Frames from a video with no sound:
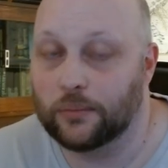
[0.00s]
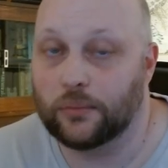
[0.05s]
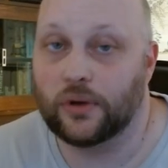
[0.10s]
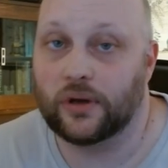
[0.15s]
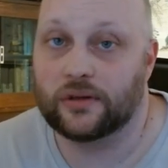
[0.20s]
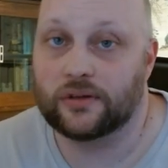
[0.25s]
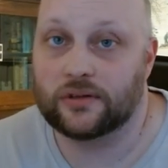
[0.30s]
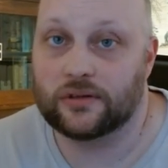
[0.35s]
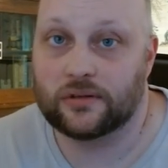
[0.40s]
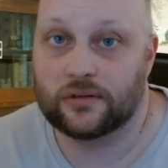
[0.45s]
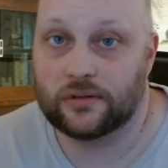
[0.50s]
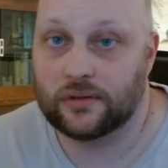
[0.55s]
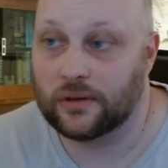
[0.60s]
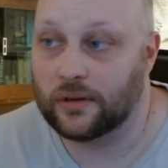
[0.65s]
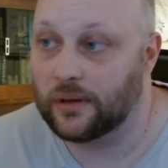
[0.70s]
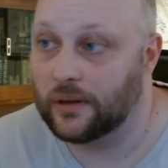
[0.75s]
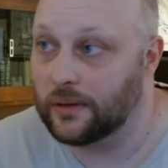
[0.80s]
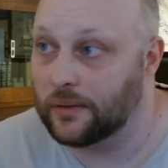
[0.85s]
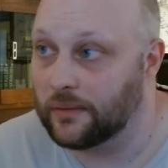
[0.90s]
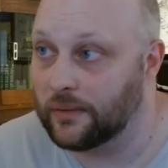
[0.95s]
but
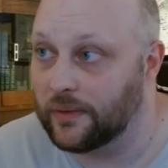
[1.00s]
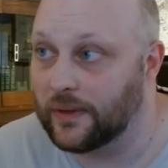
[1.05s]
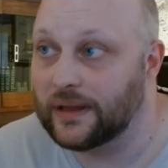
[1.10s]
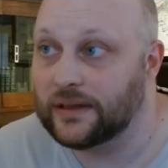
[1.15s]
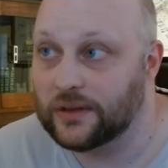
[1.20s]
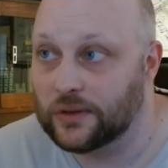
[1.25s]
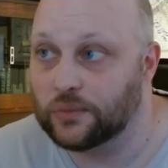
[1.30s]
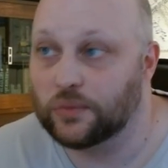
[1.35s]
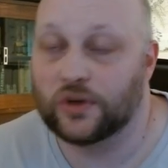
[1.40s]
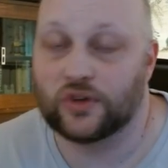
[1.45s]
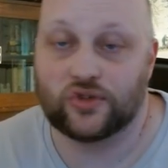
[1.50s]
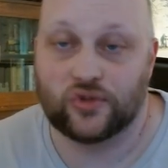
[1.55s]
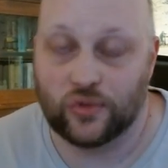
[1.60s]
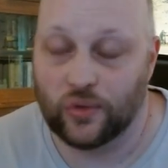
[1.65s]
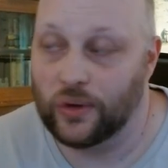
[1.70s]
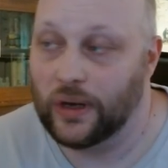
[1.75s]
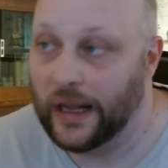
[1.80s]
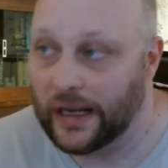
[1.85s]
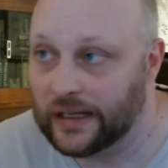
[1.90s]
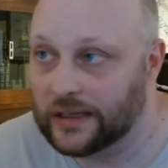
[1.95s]
then it was too
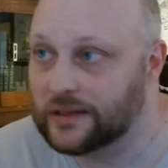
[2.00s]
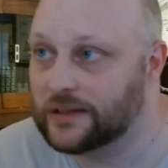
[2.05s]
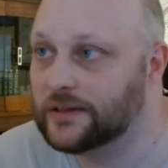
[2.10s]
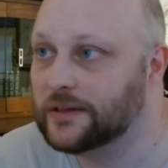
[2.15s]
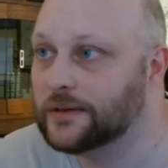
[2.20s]
late.